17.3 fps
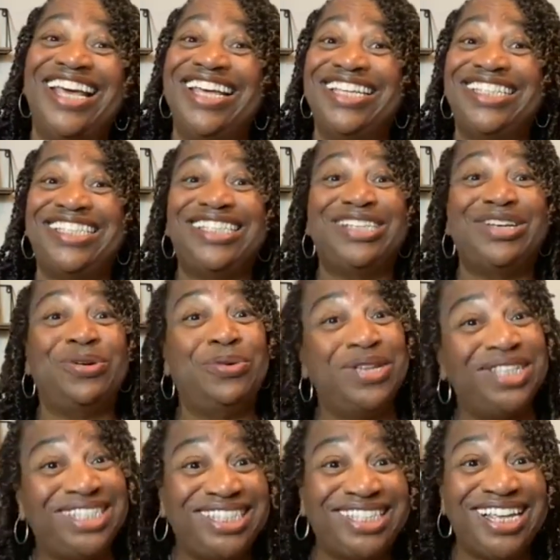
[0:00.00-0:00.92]

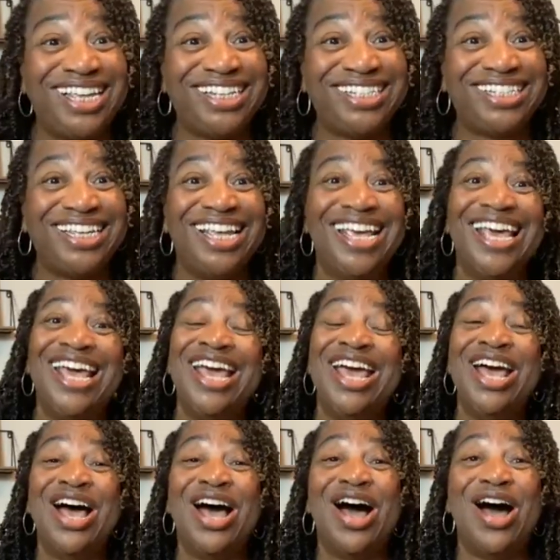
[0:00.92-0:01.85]
exquisite,
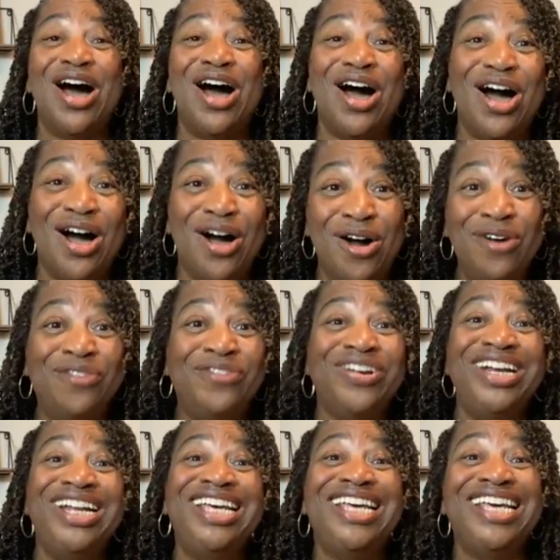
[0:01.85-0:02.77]

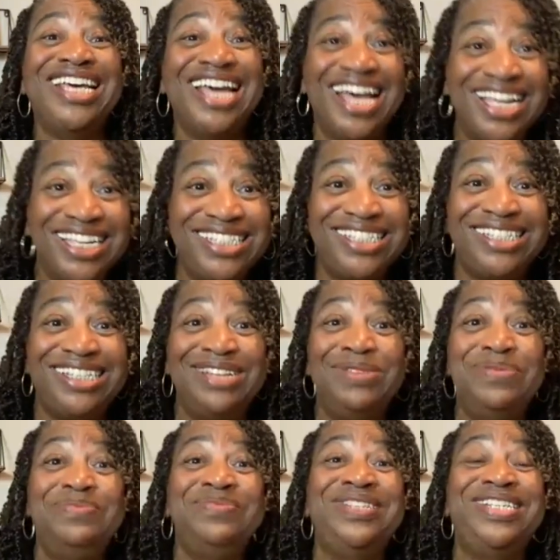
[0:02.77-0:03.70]
overly
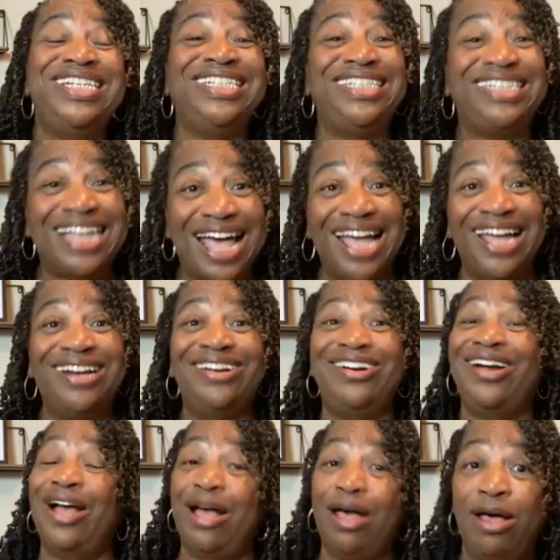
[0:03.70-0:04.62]
custom
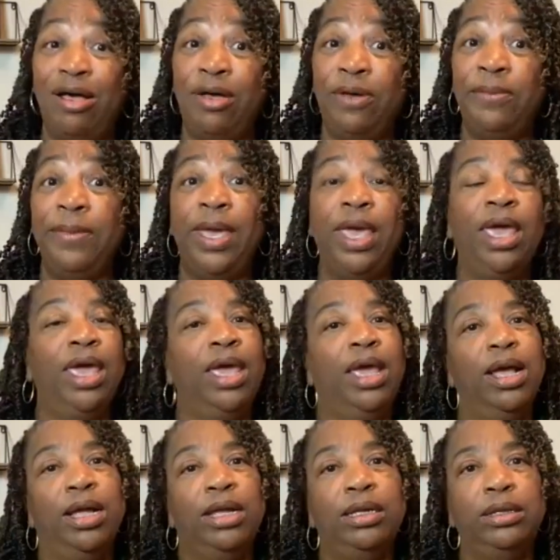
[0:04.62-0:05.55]
designer home?
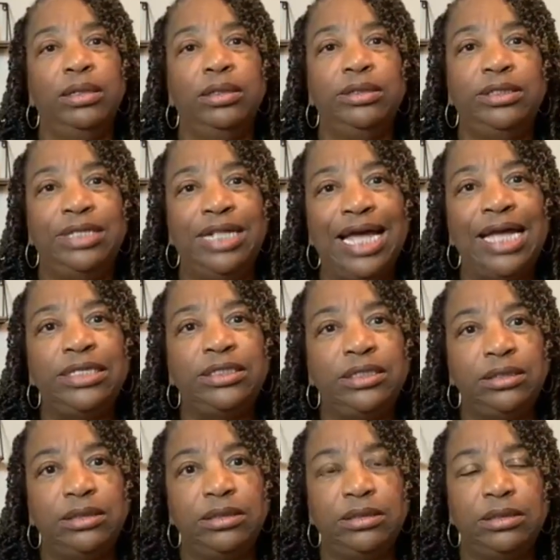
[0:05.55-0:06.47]
That's
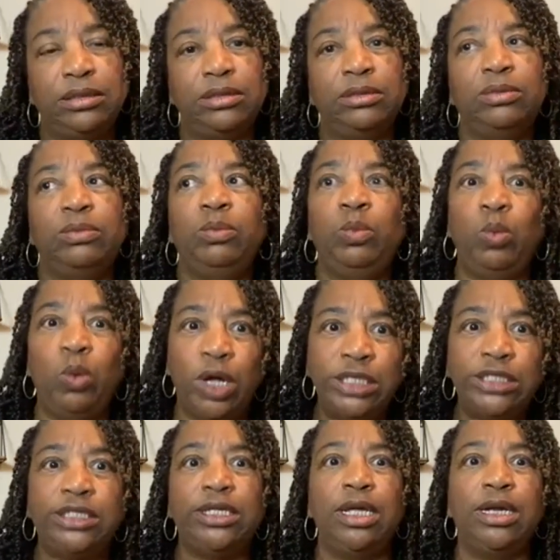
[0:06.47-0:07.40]

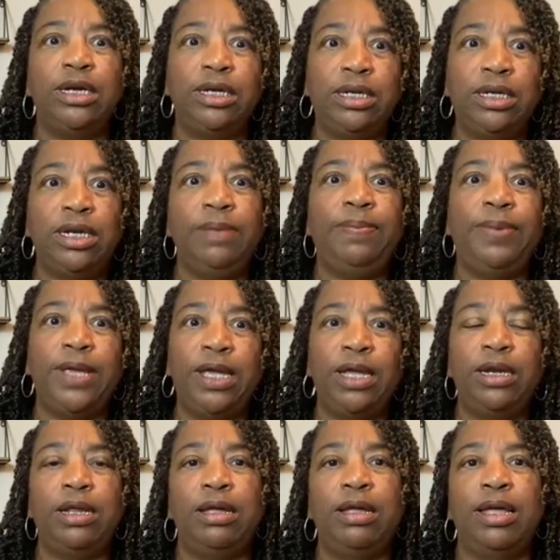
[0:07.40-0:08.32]
what's going to
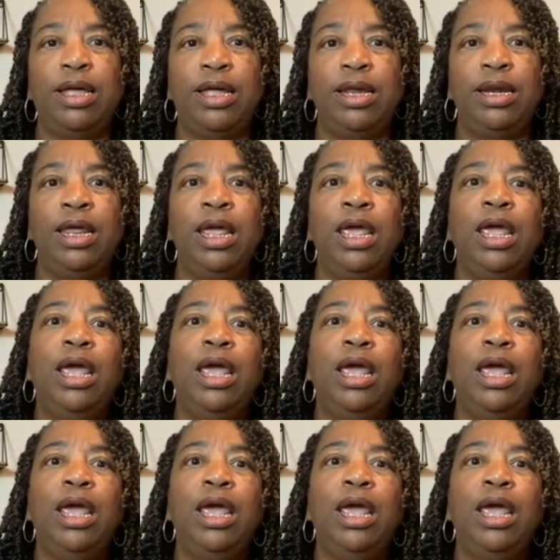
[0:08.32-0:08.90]
depend on